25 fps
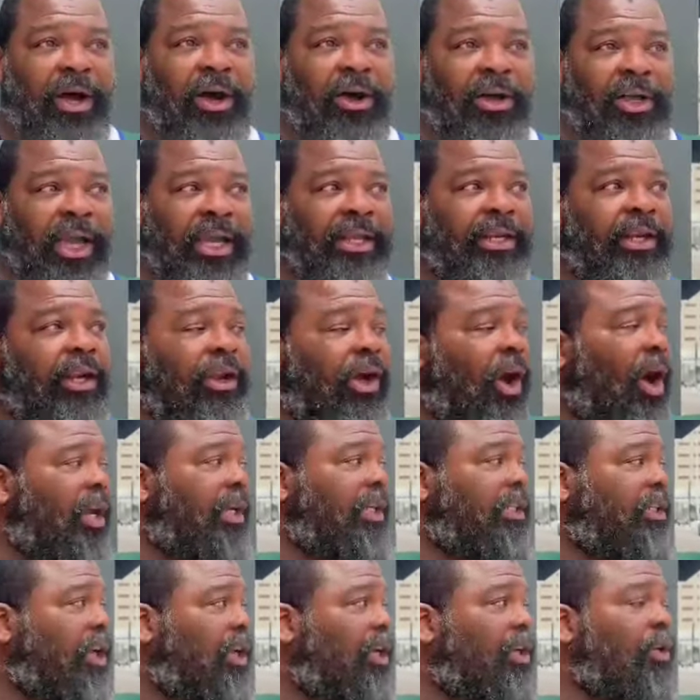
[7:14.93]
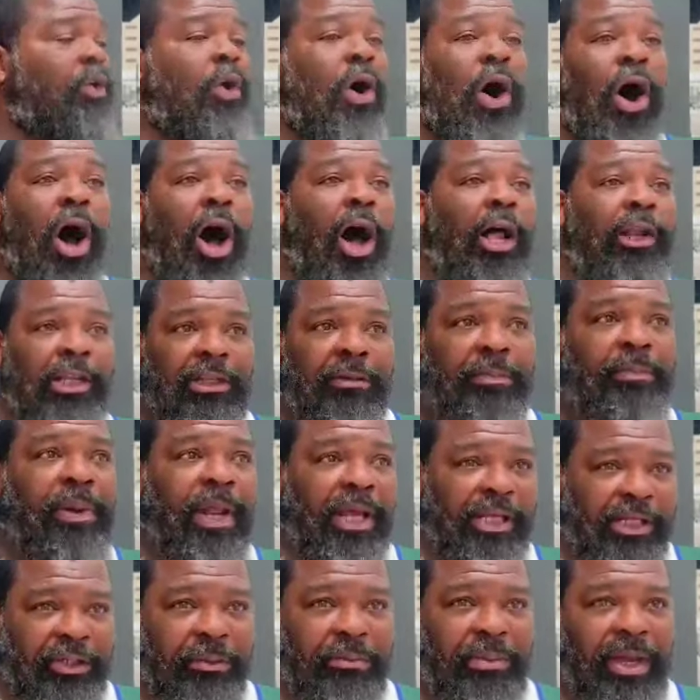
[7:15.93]
Okay? The Lord is going to do all his
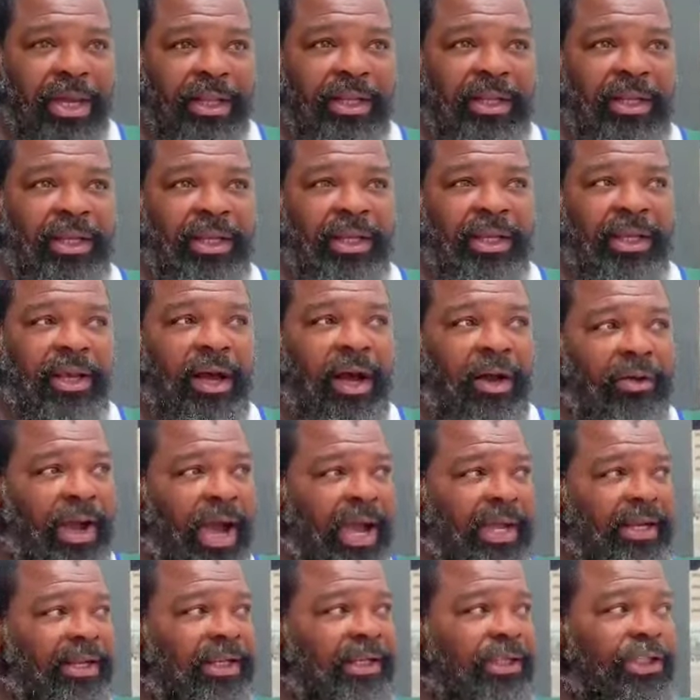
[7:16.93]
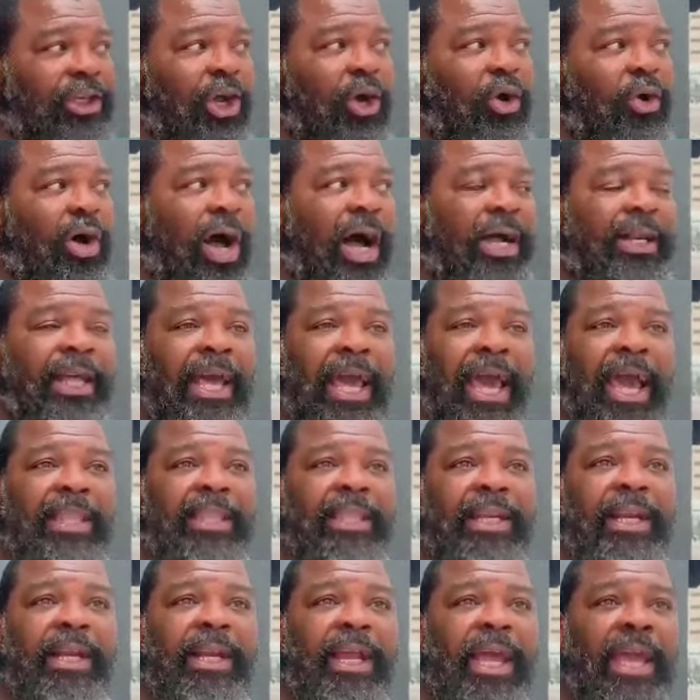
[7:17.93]
pleasure, man. All right? So at the
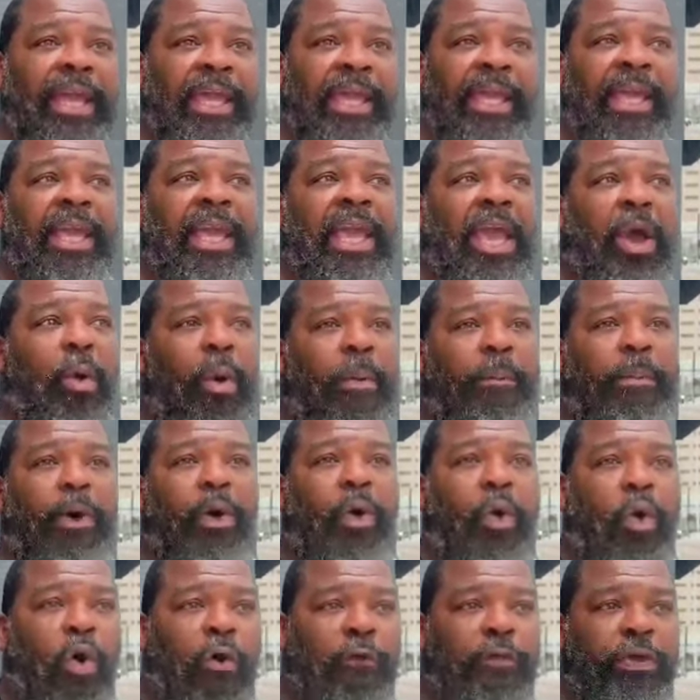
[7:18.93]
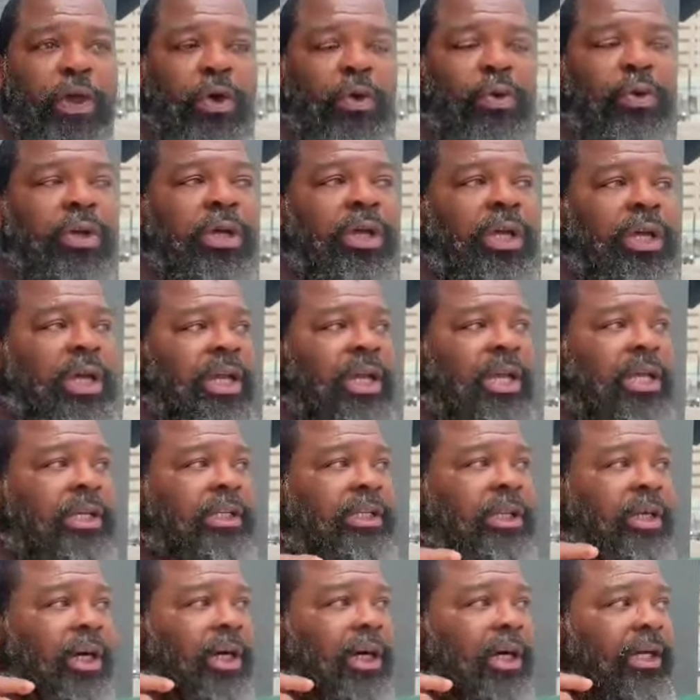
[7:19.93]
end of the day, it will behoove you
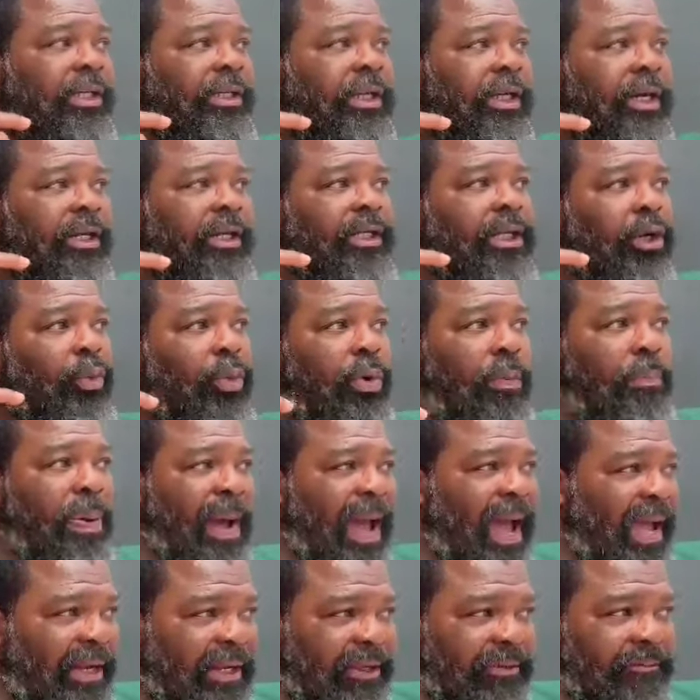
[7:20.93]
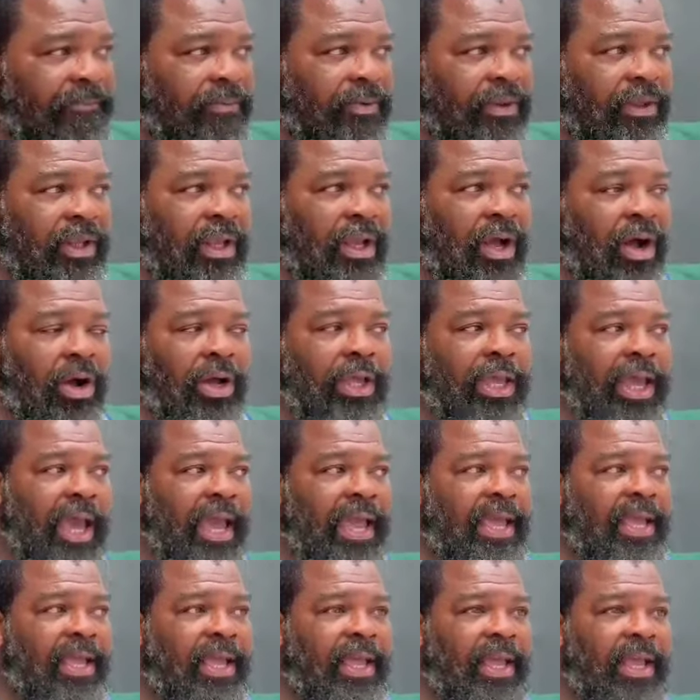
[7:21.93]
to repent.
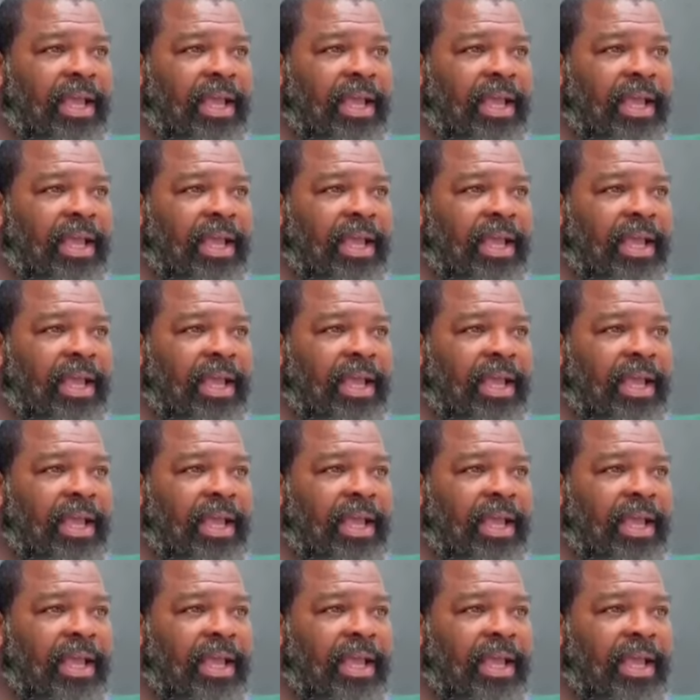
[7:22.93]
Okay?